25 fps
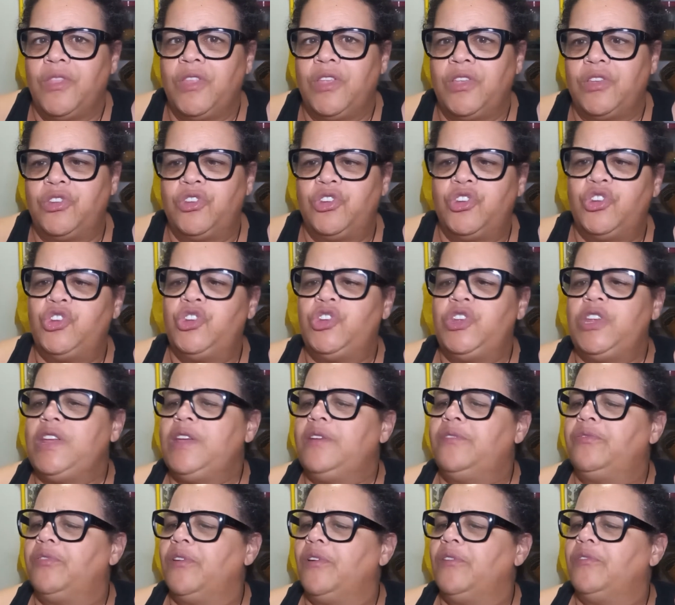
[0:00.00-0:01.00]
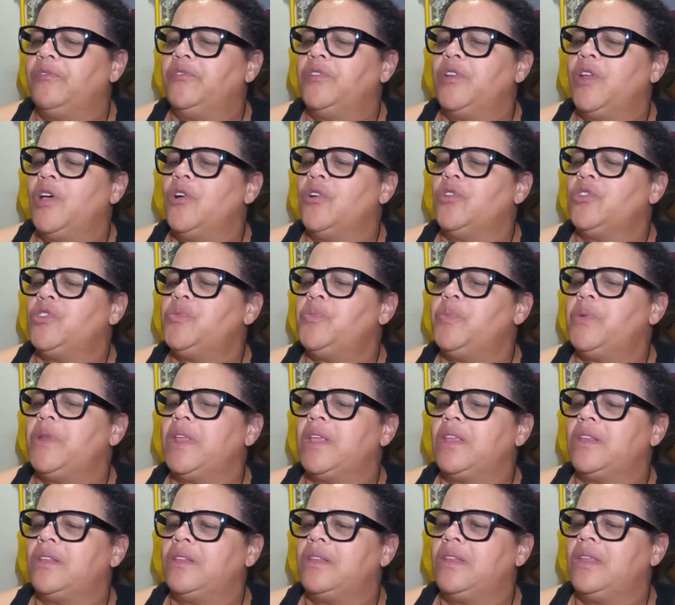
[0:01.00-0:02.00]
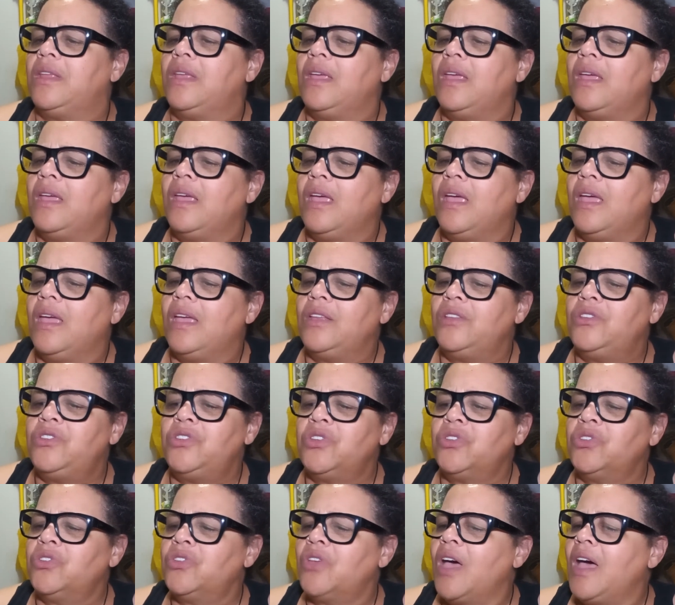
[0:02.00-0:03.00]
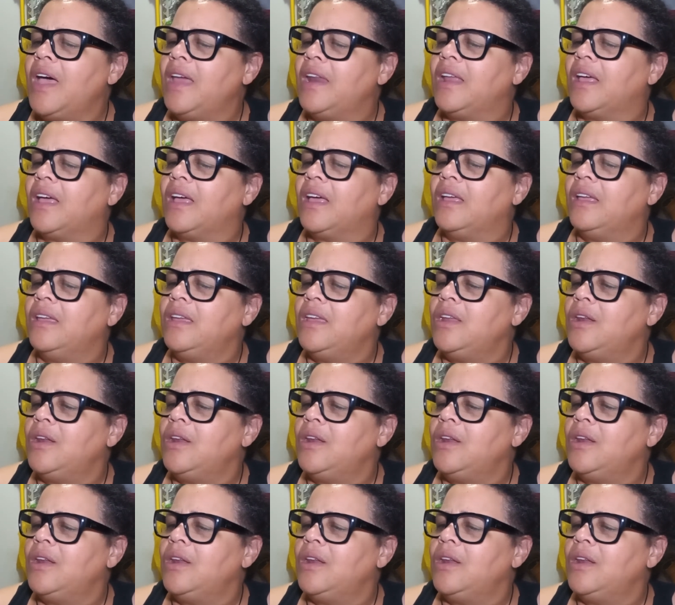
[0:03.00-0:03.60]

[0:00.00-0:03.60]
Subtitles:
this sheaf of notes, but it just kind of,